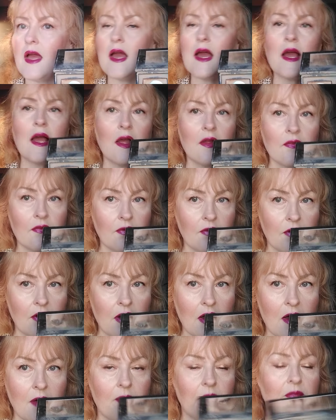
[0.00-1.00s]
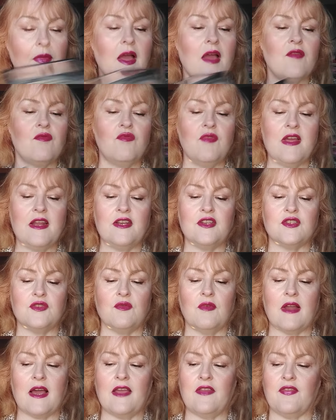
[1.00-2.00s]
and I really
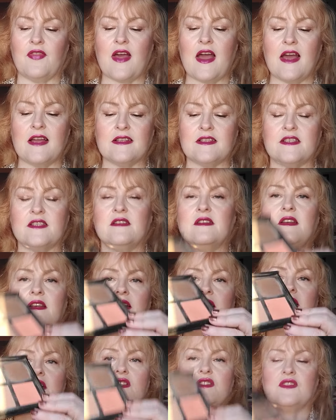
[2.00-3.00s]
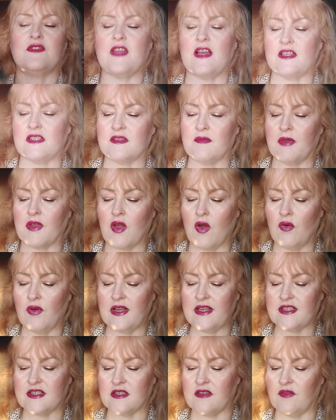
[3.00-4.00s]
do like that. So that's my goal,
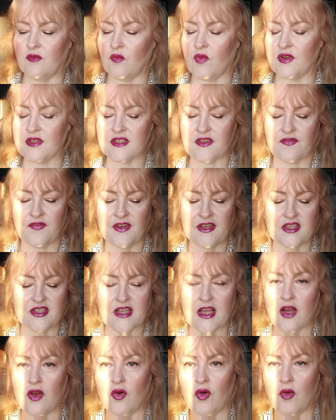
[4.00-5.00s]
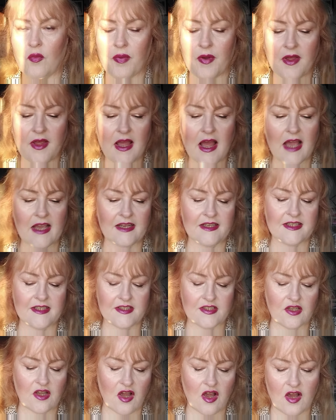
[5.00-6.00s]
is to, once I finish that up, I can
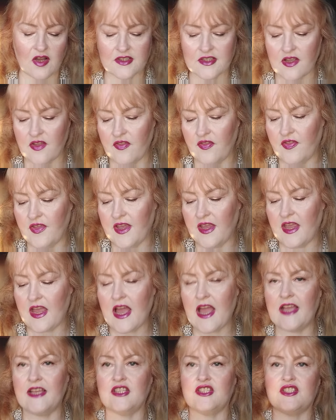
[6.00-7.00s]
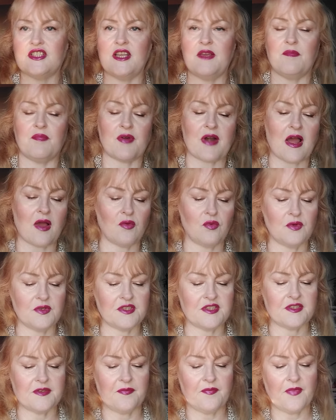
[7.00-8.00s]
discard the HD
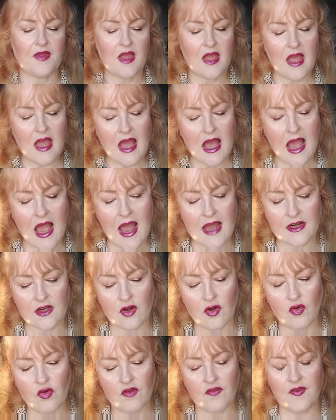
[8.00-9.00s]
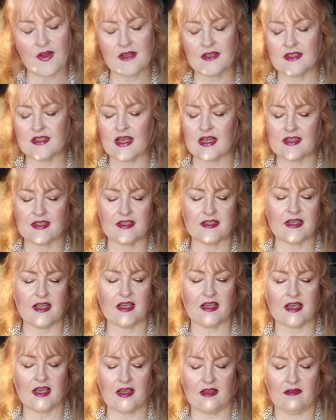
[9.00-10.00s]
Brows and Look
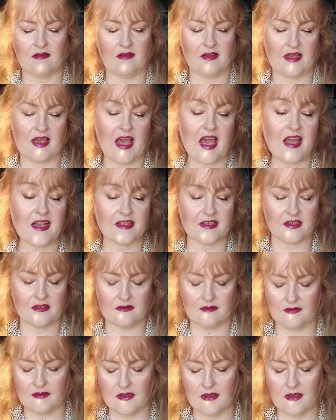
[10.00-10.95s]
Fantastic kit